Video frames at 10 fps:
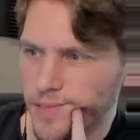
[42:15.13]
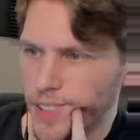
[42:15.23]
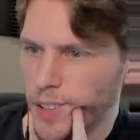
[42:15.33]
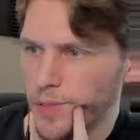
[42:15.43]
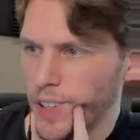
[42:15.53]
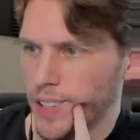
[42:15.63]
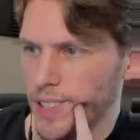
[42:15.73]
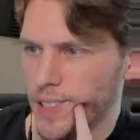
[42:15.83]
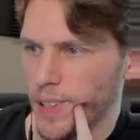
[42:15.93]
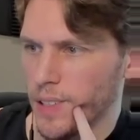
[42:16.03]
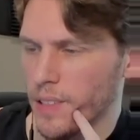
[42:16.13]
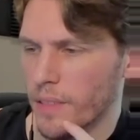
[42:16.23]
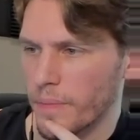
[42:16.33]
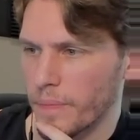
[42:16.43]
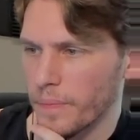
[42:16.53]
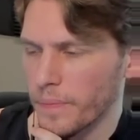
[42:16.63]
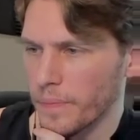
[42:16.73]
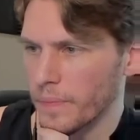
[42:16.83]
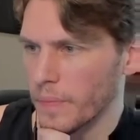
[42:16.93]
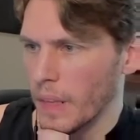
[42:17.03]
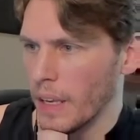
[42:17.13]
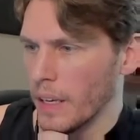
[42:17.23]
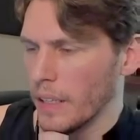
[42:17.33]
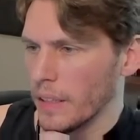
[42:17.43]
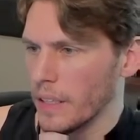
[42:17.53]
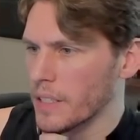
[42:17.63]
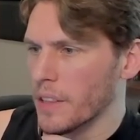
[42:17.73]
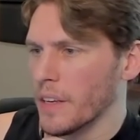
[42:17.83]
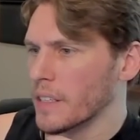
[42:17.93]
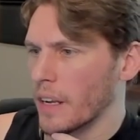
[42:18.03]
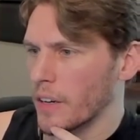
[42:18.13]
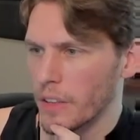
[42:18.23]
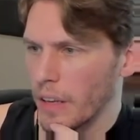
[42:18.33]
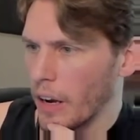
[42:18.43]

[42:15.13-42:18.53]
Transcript: Oh, fuck these things. These are the things that are